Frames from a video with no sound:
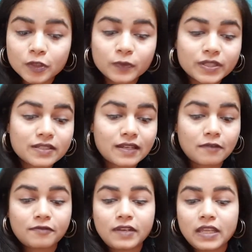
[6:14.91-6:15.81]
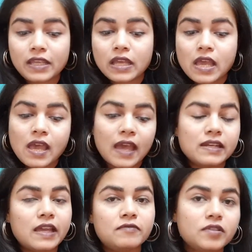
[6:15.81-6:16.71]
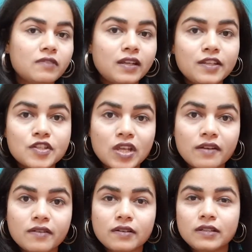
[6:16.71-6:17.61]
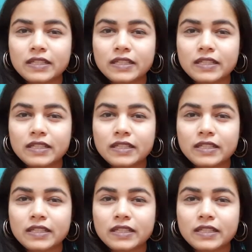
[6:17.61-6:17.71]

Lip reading: towards Daphne and everyone in general.